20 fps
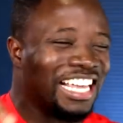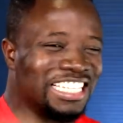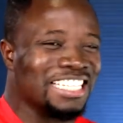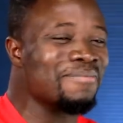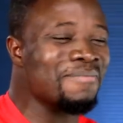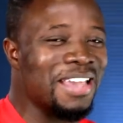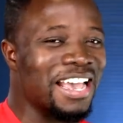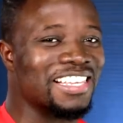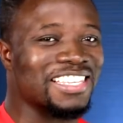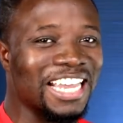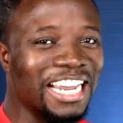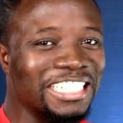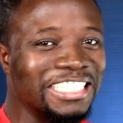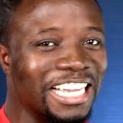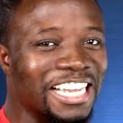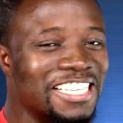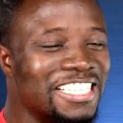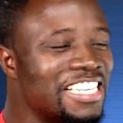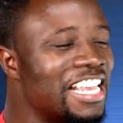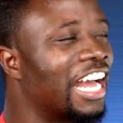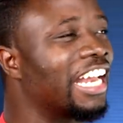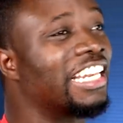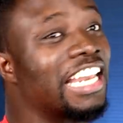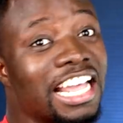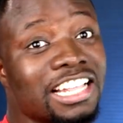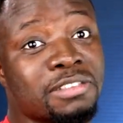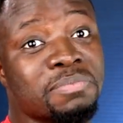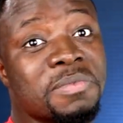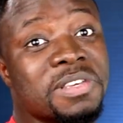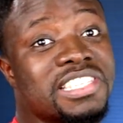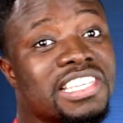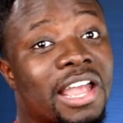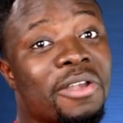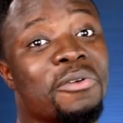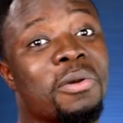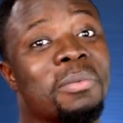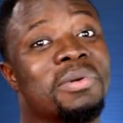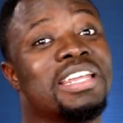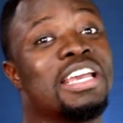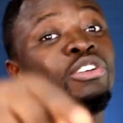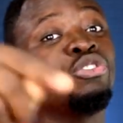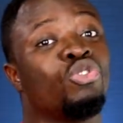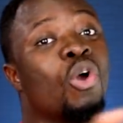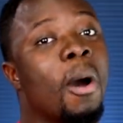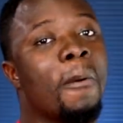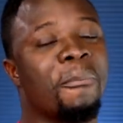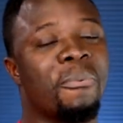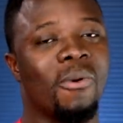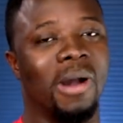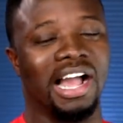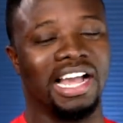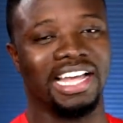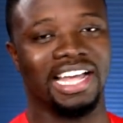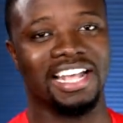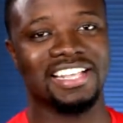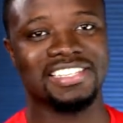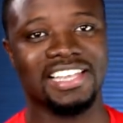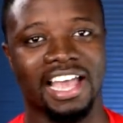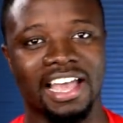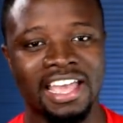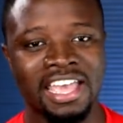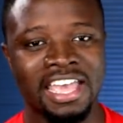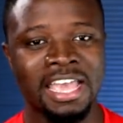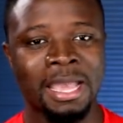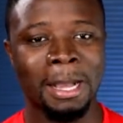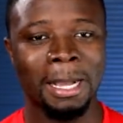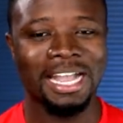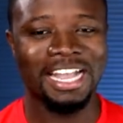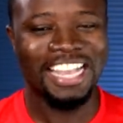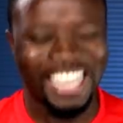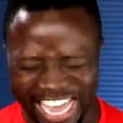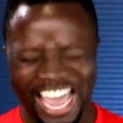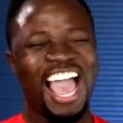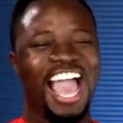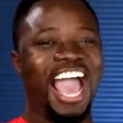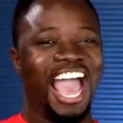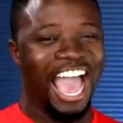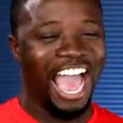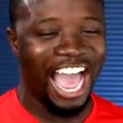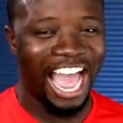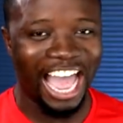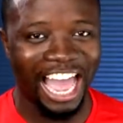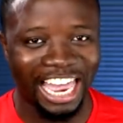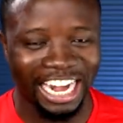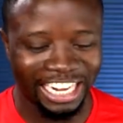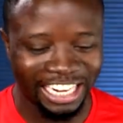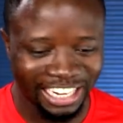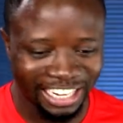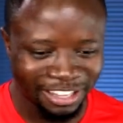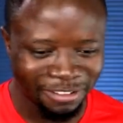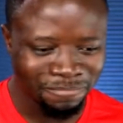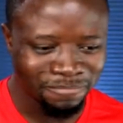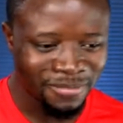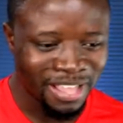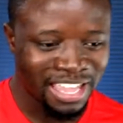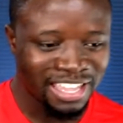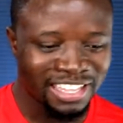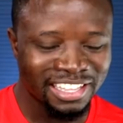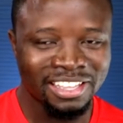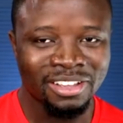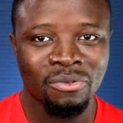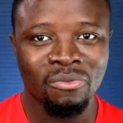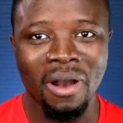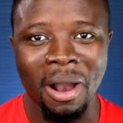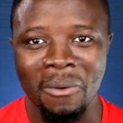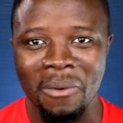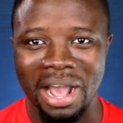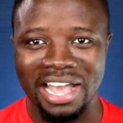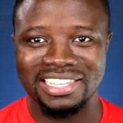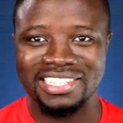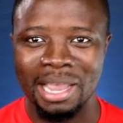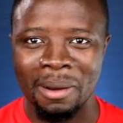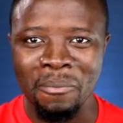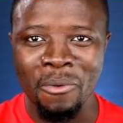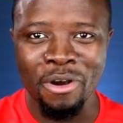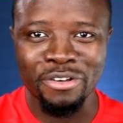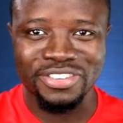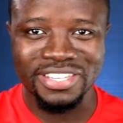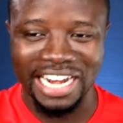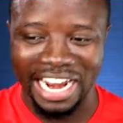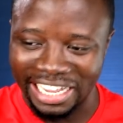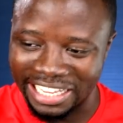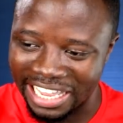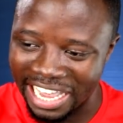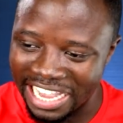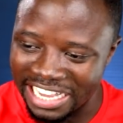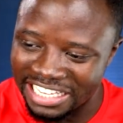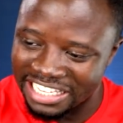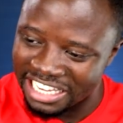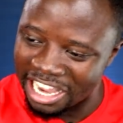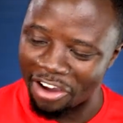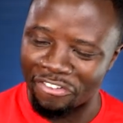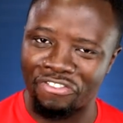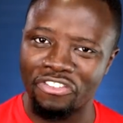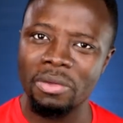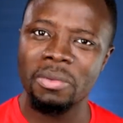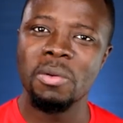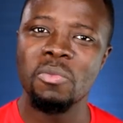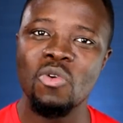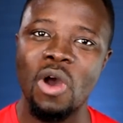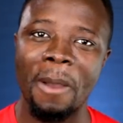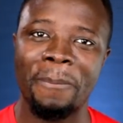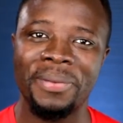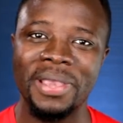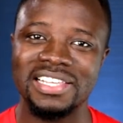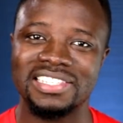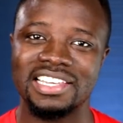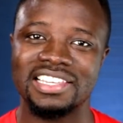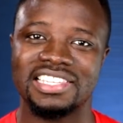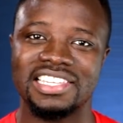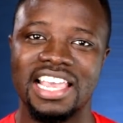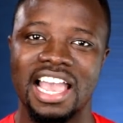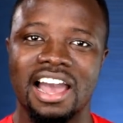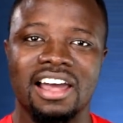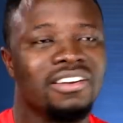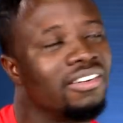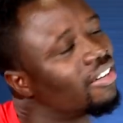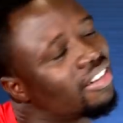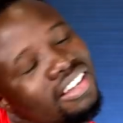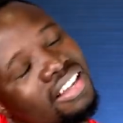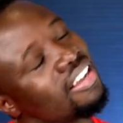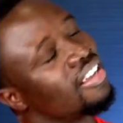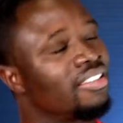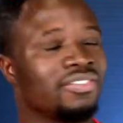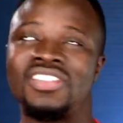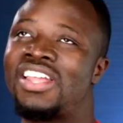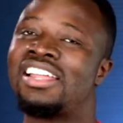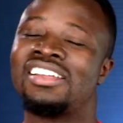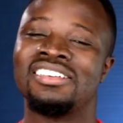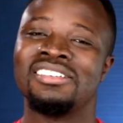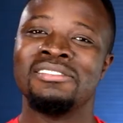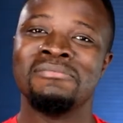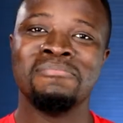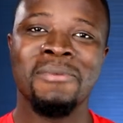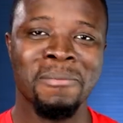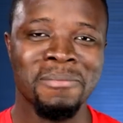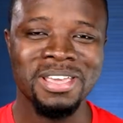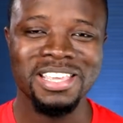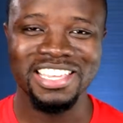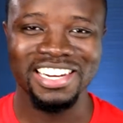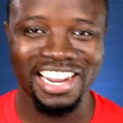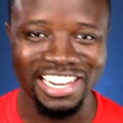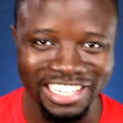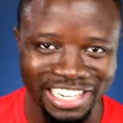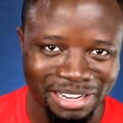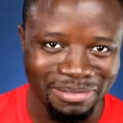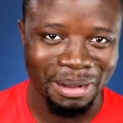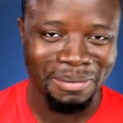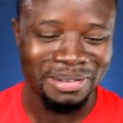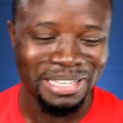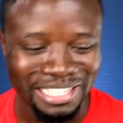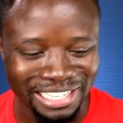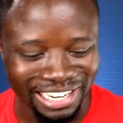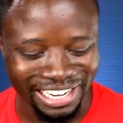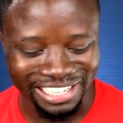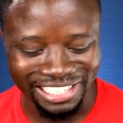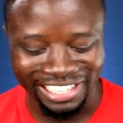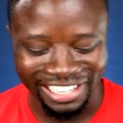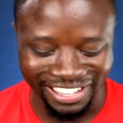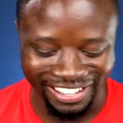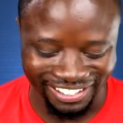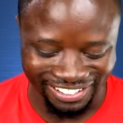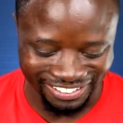getting me excited. See, that means I know me a dope one, Gaza. God! What was some moves in a case you feel more pieces here? Mamina ye.